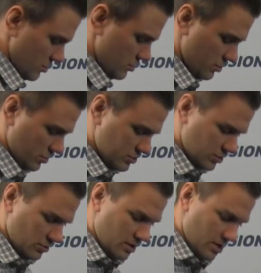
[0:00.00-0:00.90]
you could
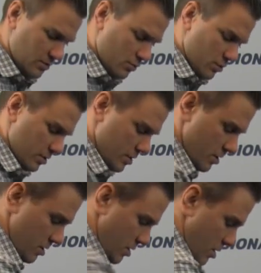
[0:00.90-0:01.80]
also kind of work
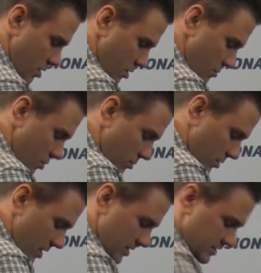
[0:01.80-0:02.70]
on
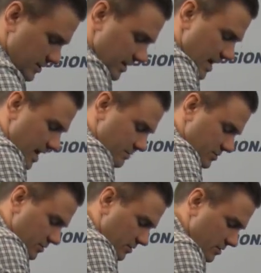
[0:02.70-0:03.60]
mobilizing the
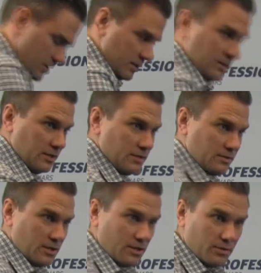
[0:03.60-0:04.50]
capsule,
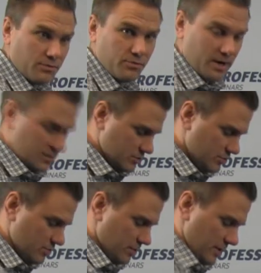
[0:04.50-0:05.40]
throughout
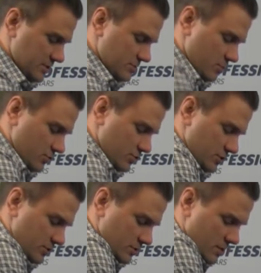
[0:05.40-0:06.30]
two planes of
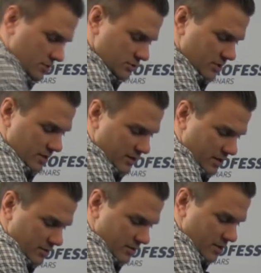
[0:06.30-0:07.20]
motion. So I
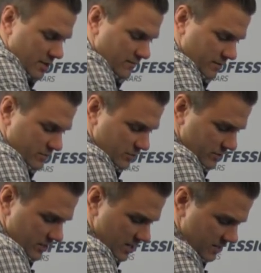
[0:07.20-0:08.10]
kind of, if I'm
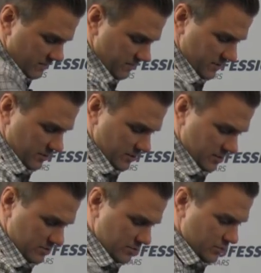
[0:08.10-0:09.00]
doing
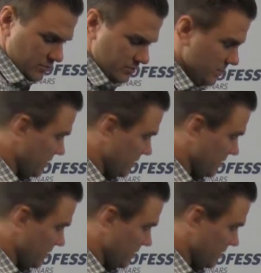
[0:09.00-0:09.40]
inferior, would